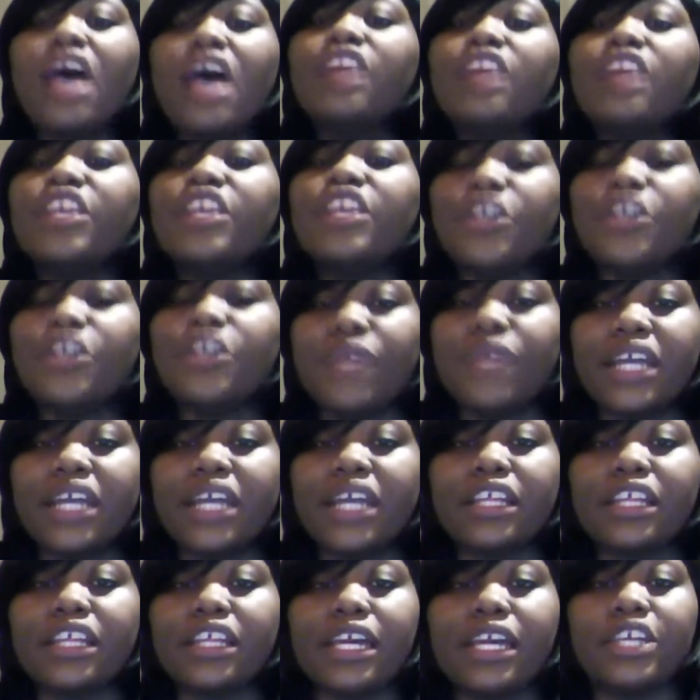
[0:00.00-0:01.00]
The
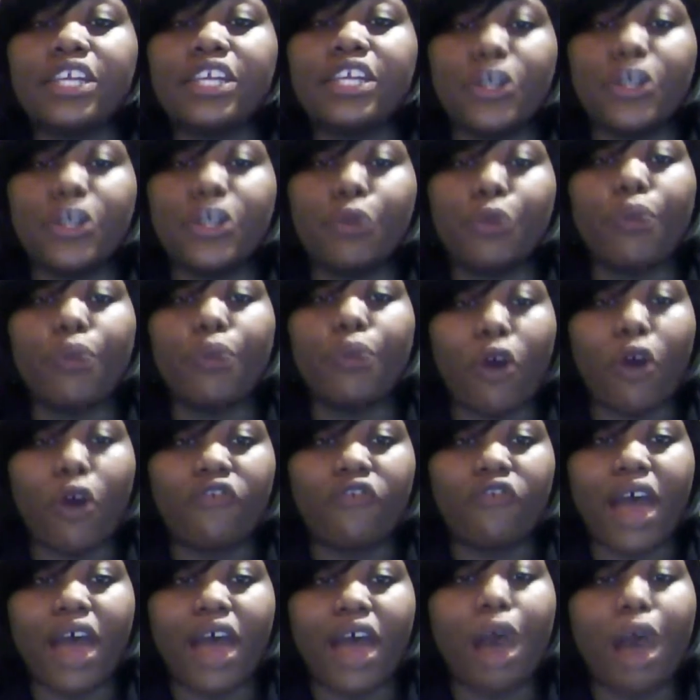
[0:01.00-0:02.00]
uniquely you
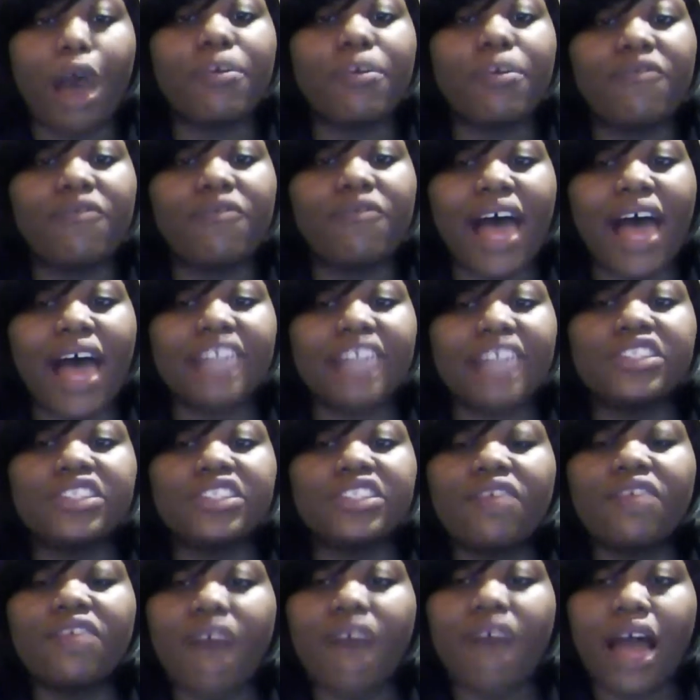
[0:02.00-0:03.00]
profile provides
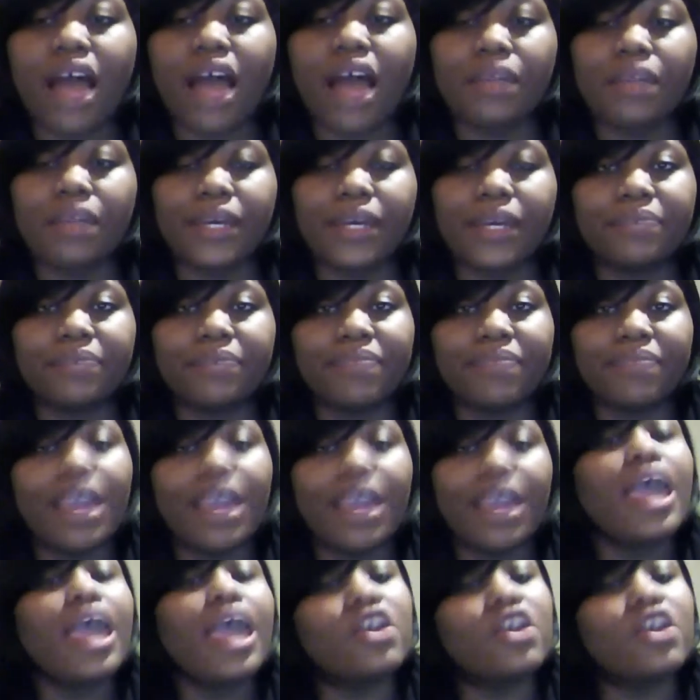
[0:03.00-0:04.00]
the following.
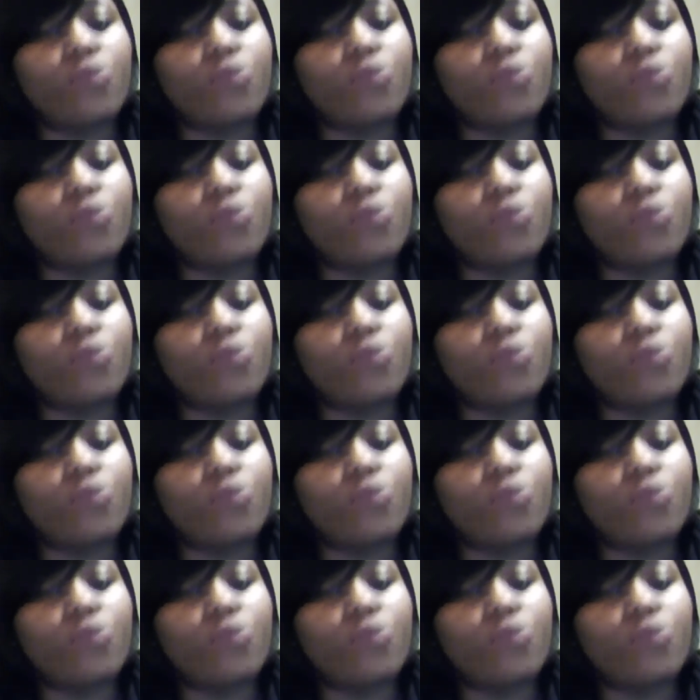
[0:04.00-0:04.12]
In